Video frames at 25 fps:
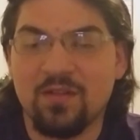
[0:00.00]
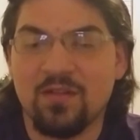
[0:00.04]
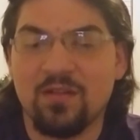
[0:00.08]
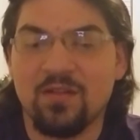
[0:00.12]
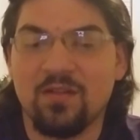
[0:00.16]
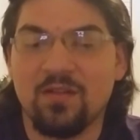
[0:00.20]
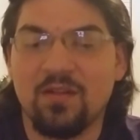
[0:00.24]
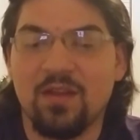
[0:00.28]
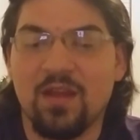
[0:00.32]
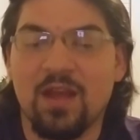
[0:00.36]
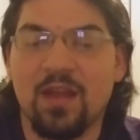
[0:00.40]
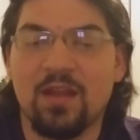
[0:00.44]

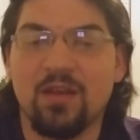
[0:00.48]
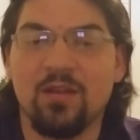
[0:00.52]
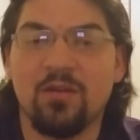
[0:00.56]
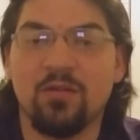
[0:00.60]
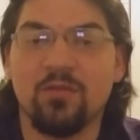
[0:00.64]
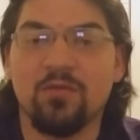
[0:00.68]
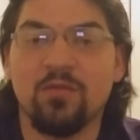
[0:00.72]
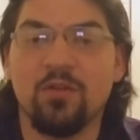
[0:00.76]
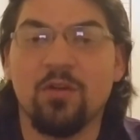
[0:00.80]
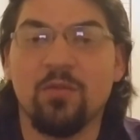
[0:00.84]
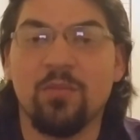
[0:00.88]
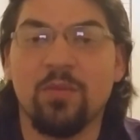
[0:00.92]
And yeah,
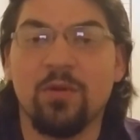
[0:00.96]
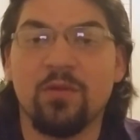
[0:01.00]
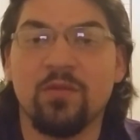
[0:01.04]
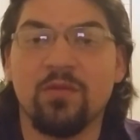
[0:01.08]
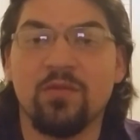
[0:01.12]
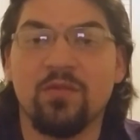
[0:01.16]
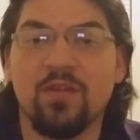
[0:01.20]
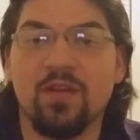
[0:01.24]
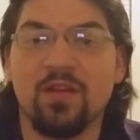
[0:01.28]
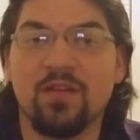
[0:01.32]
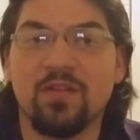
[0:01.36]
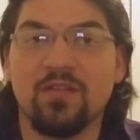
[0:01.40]
no,
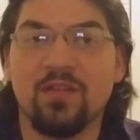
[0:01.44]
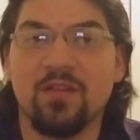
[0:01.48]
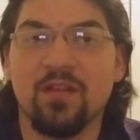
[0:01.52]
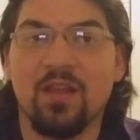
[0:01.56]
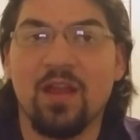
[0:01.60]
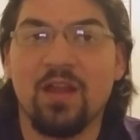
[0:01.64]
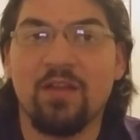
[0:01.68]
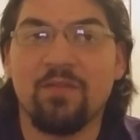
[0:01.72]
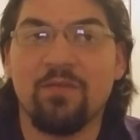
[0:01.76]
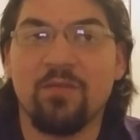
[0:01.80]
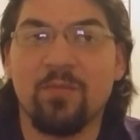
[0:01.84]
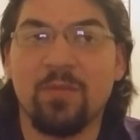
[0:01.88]
Toppo's next in
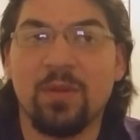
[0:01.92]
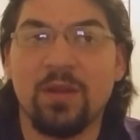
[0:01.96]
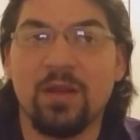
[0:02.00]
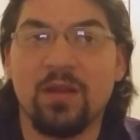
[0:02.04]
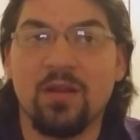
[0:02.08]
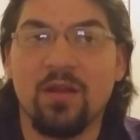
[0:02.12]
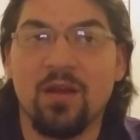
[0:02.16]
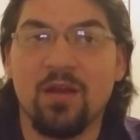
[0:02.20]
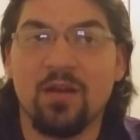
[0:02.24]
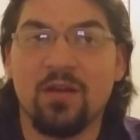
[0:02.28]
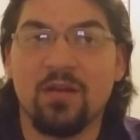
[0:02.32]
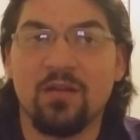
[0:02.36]
line for being
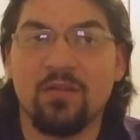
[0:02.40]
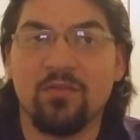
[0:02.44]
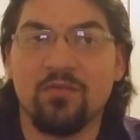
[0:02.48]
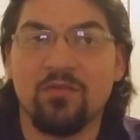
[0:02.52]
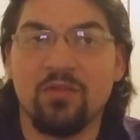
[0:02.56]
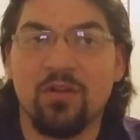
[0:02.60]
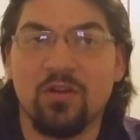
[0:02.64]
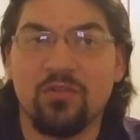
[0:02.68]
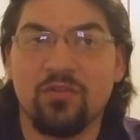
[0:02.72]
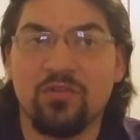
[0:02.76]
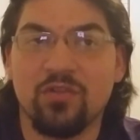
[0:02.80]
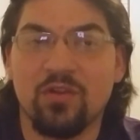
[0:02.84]
God of
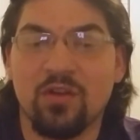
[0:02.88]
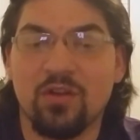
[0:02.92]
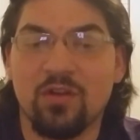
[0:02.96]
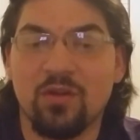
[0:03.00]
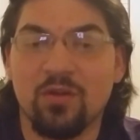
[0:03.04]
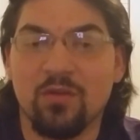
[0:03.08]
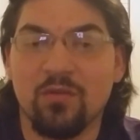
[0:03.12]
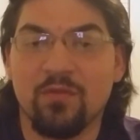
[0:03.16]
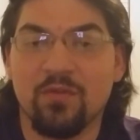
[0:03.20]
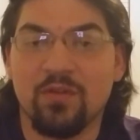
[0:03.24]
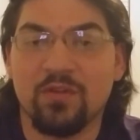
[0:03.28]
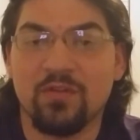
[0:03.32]
Destruction in
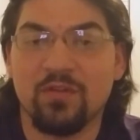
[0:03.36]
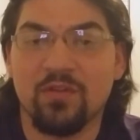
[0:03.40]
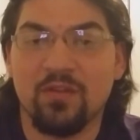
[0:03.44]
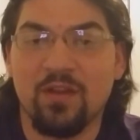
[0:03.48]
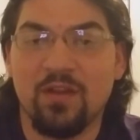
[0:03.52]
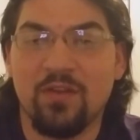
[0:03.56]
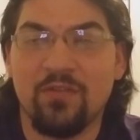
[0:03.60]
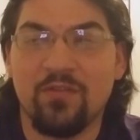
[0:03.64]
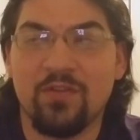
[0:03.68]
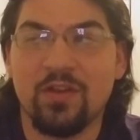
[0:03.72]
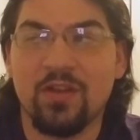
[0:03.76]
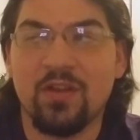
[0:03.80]
Universe
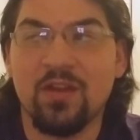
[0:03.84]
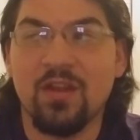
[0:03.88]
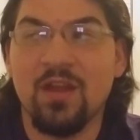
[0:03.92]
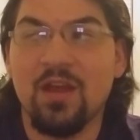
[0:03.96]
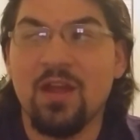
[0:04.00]
11.